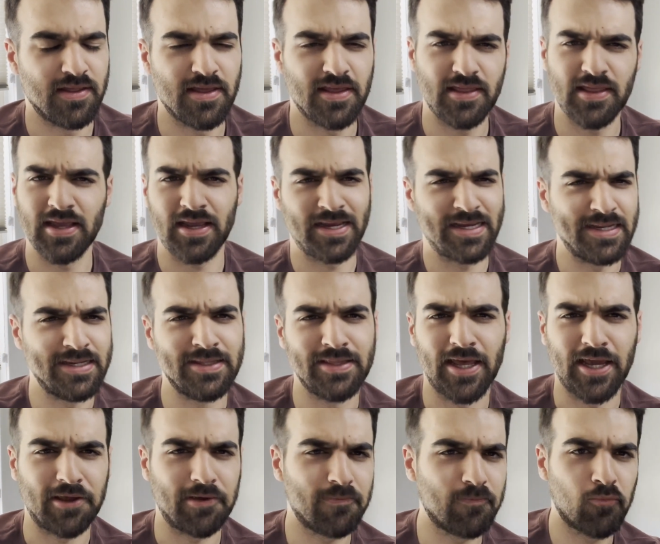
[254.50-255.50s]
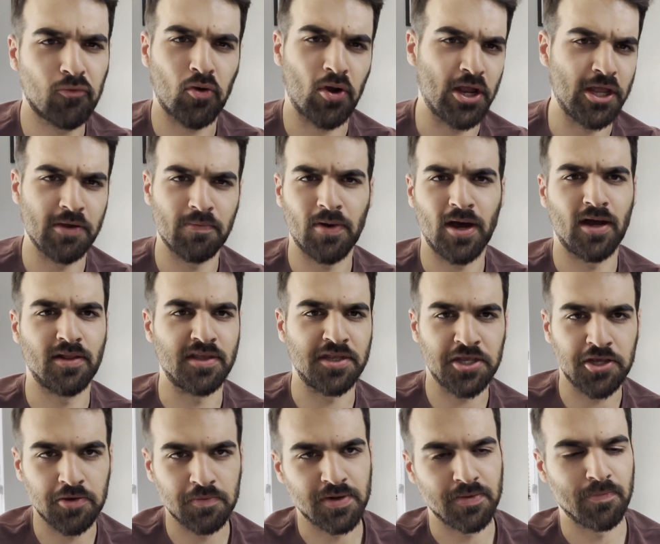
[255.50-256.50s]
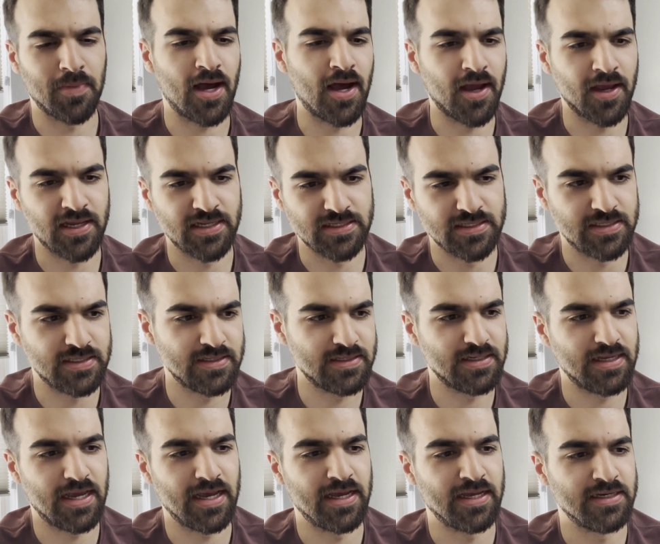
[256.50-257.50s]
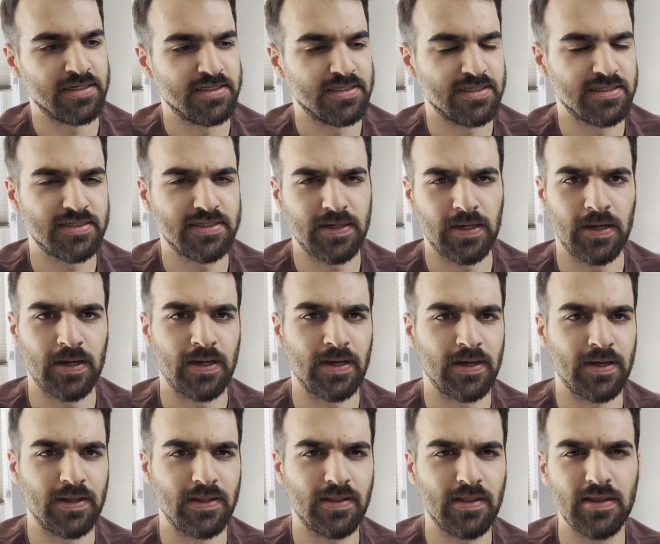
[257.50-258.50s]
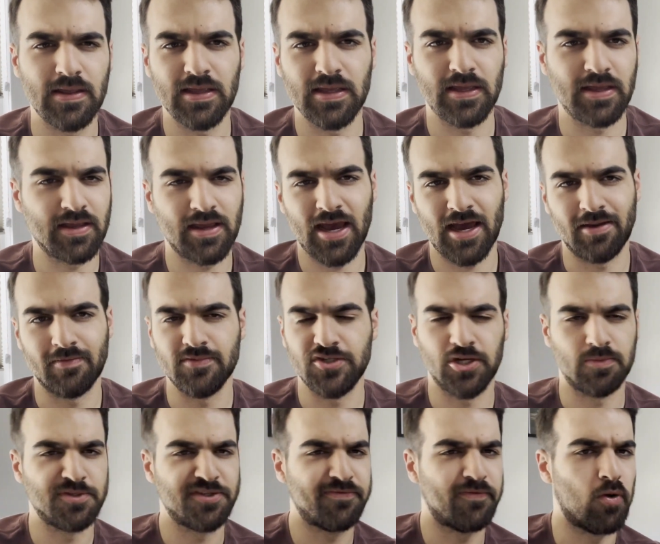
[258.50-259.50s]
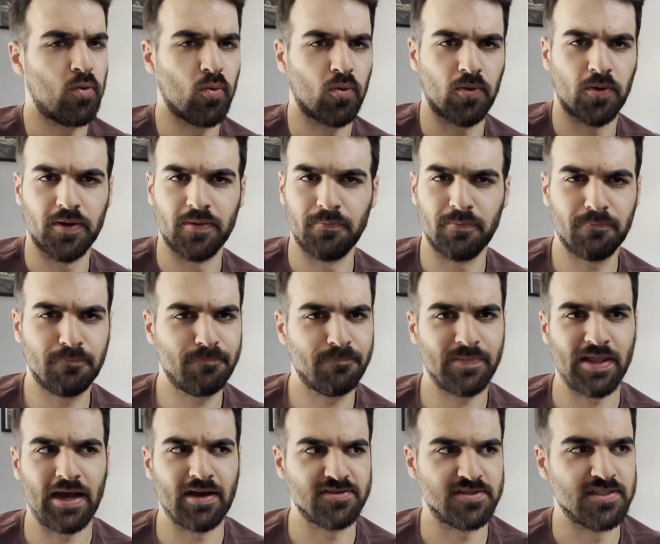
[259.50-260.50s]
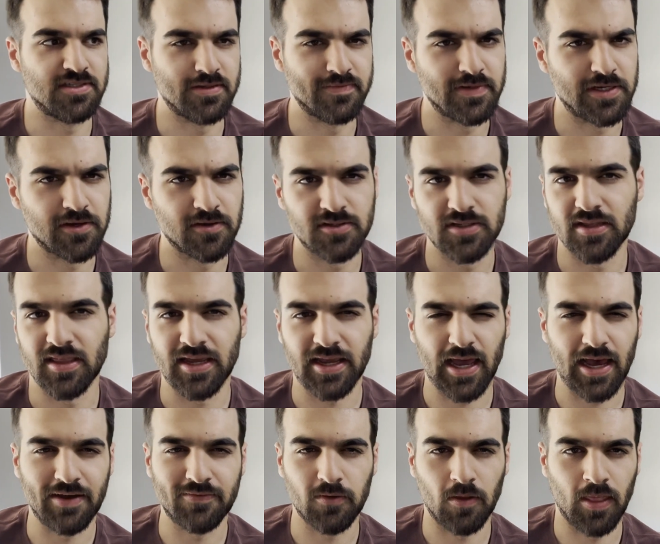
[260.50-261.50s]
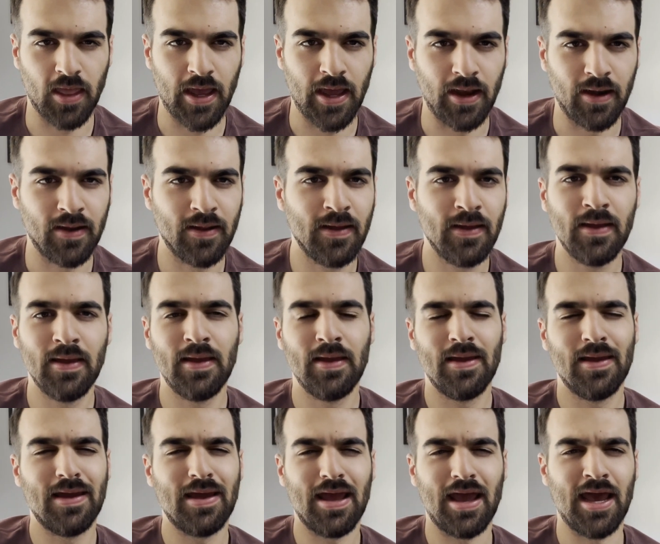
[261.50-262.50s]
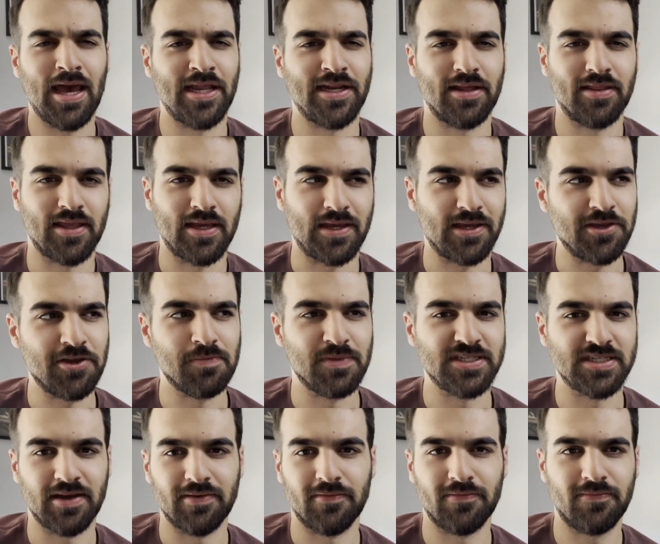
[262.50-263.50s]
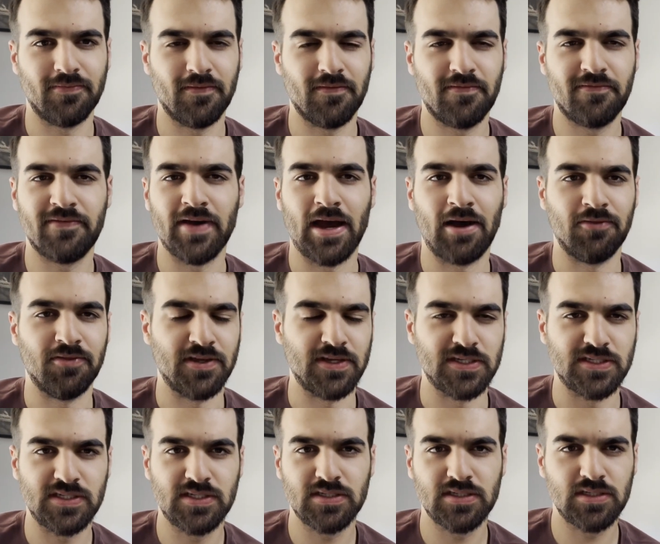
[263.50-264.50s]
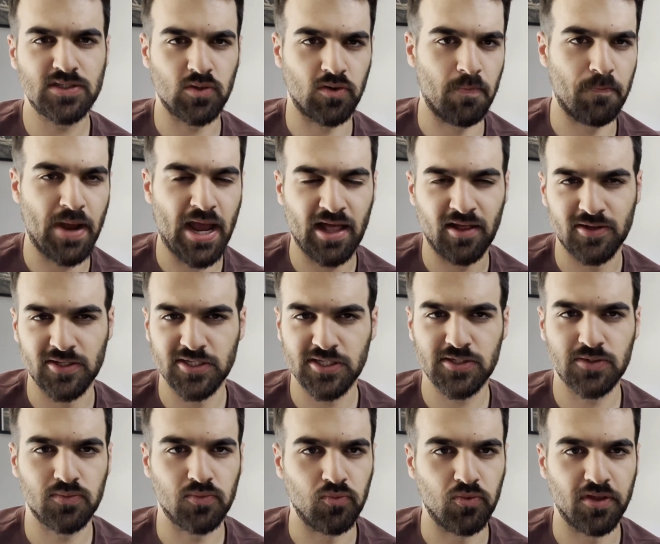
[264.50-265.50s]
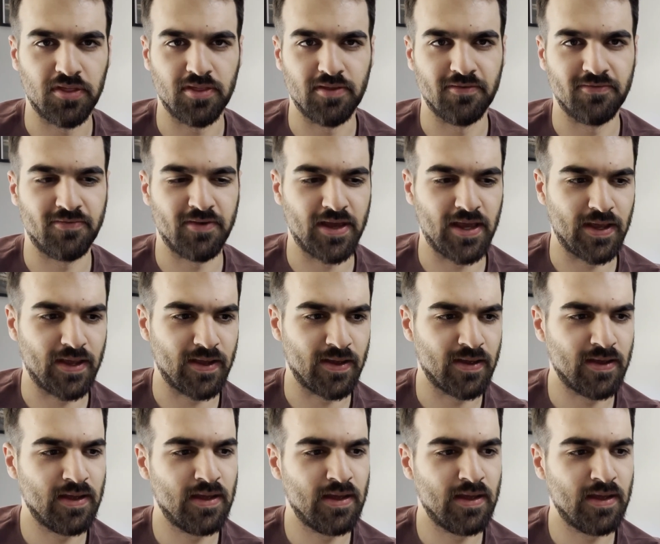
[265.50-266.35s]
it can like prey upon the human mind, and it kind of jumps forward thousands of years, I think, after that. And I think humans have found this sort of balance with the Fae